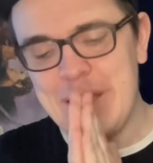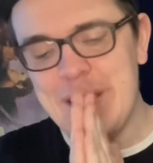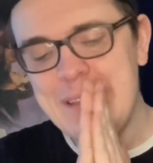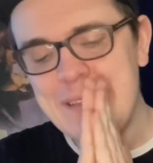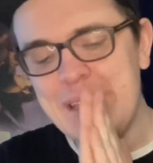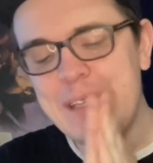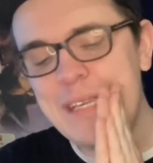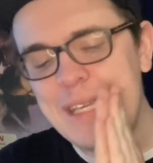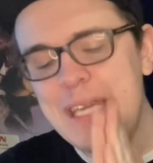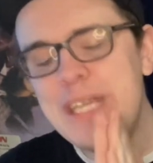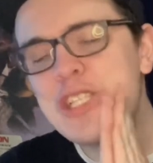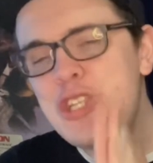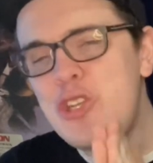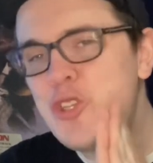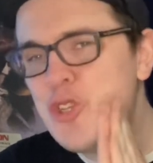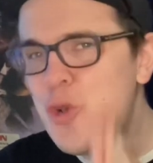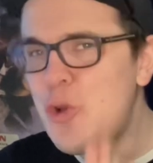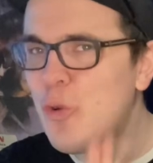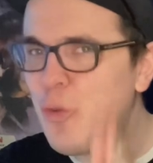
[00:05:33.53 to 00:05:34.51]

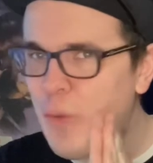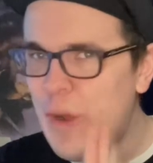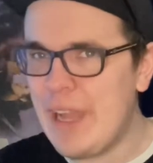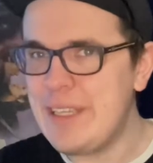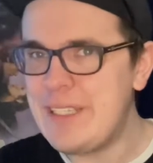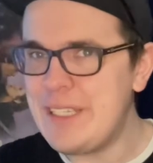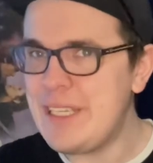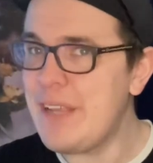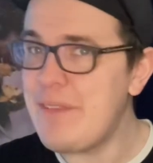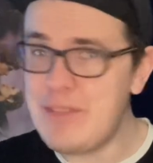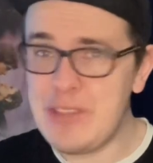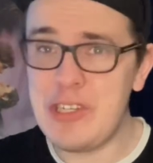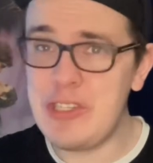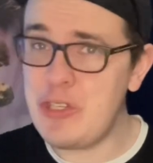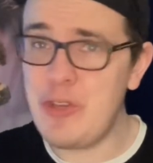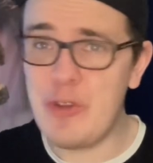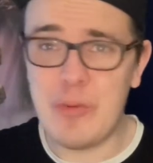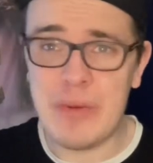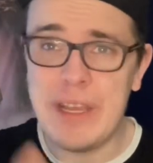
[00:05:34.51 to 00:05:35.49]
do it right. And if they
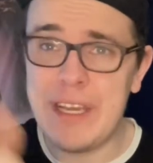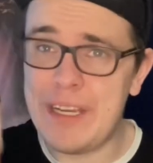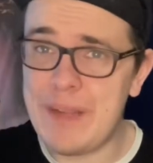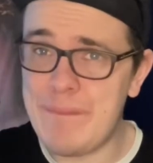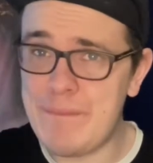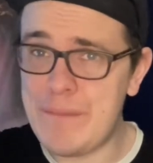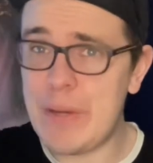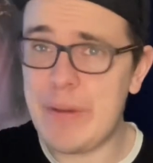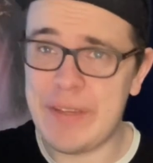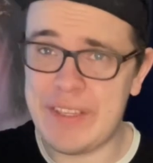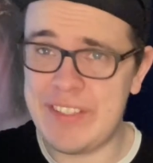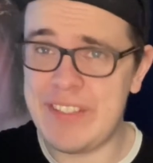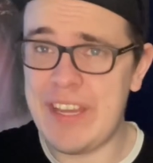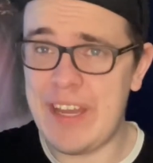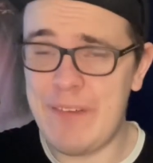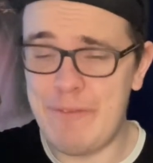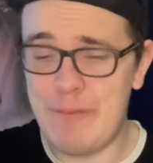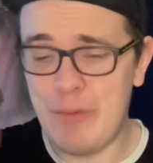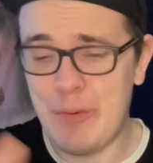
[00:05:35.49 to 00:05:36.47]
do it right, I'm very
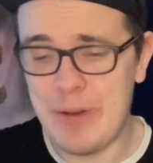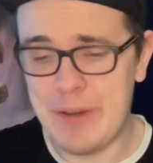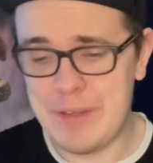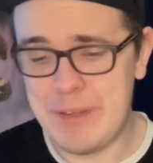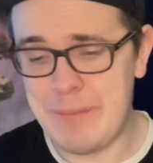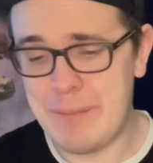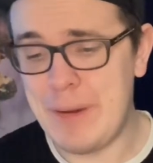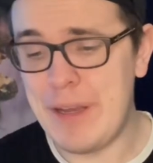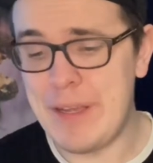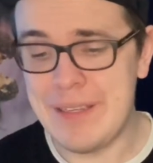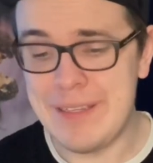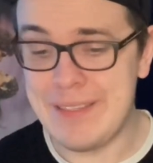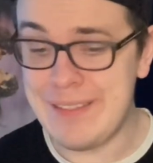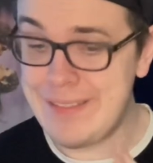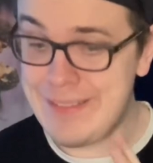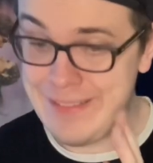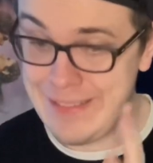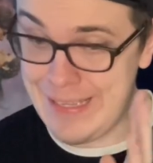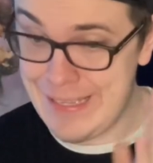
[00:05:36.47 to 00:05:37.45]
excited for it. But
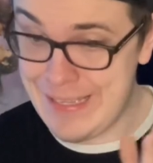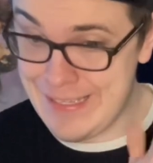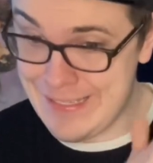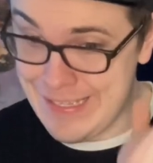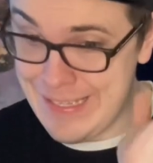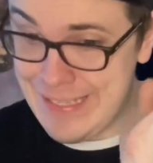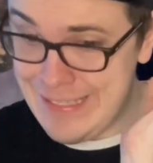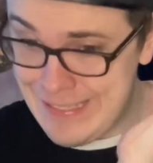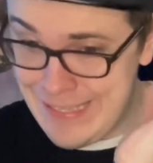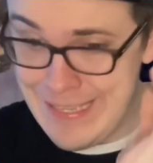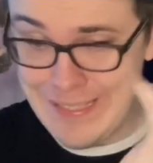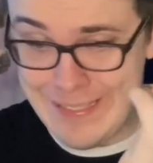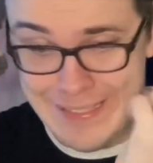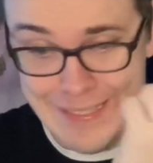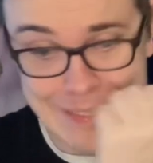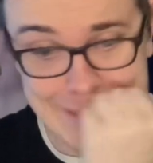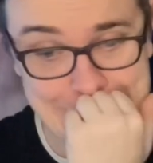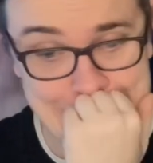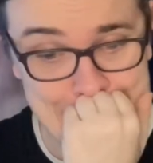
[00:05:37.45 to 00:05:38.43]
this is
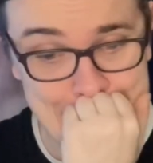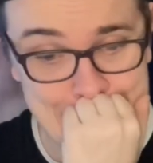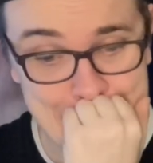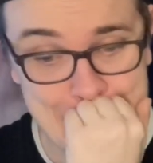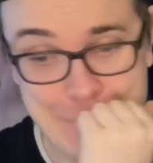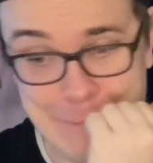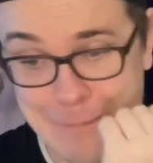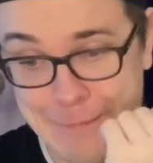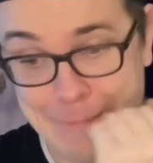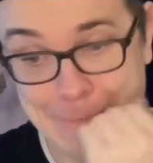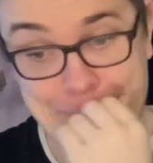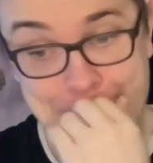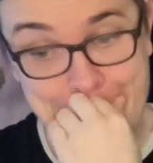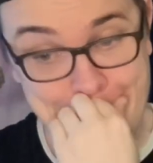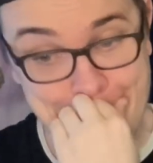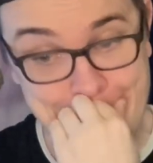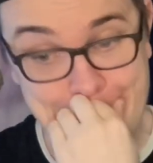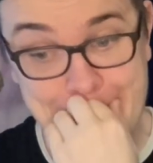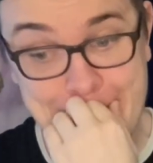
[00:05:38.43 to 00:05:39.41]
Disney, so
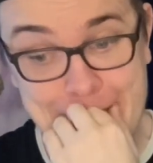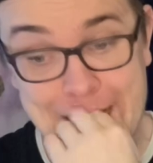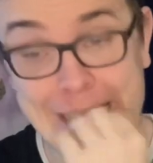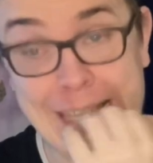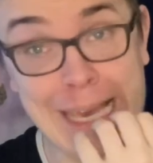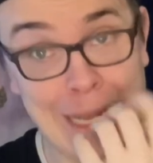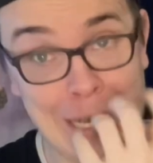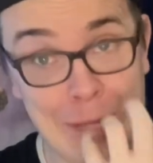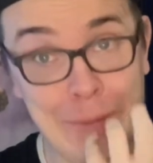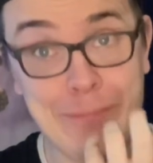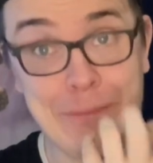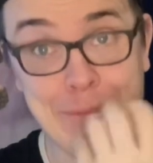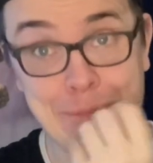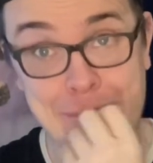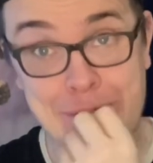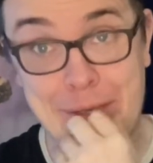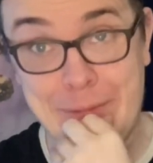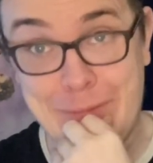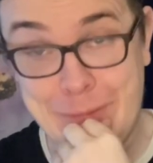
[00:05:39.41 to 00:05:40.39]
they can't help
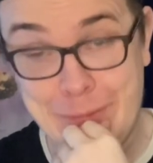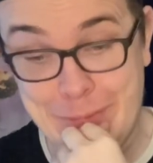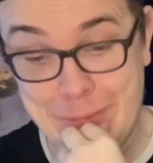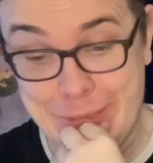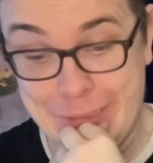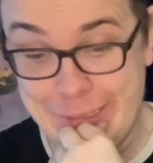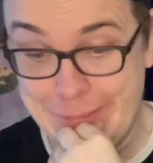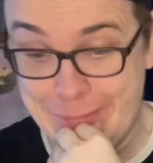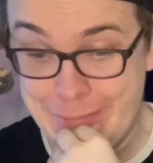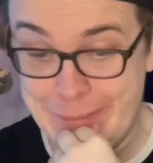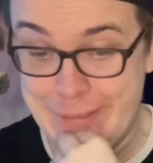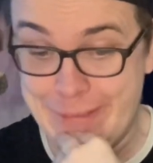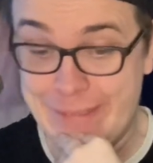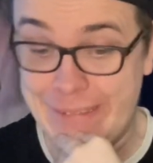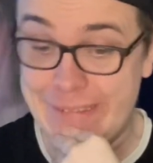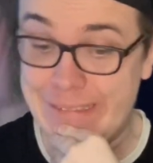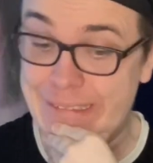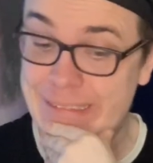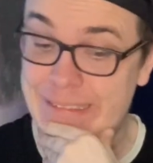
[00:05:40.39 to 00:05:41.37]
themselves sometimes.
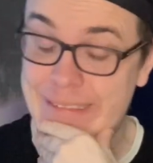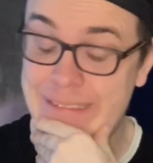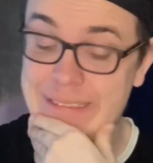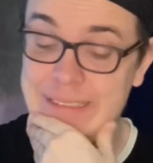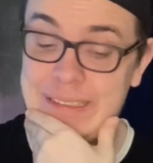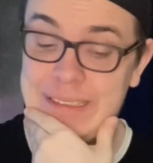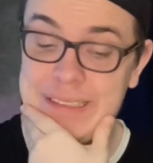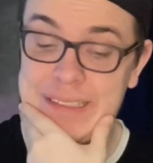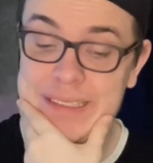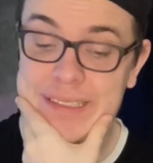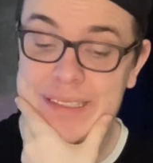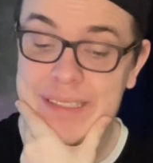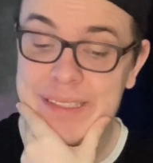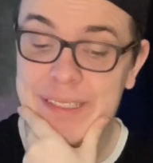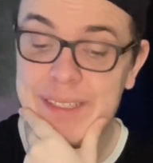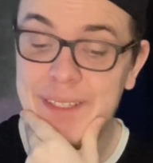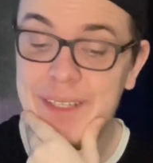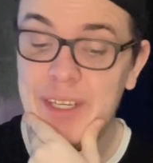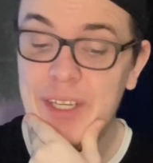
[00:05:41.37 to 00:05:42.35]

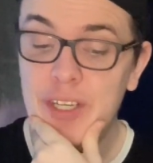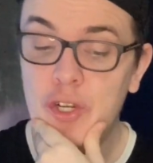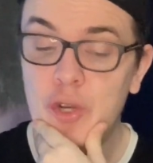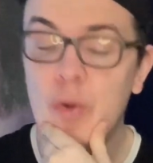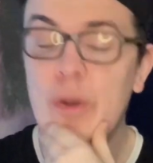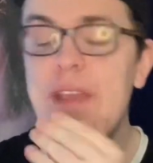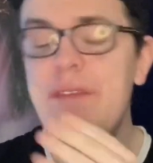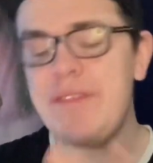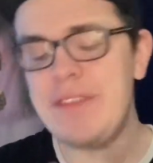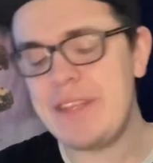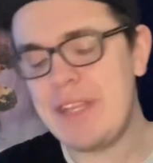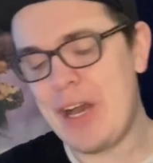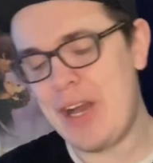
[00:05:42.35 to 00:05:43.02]
Kraven the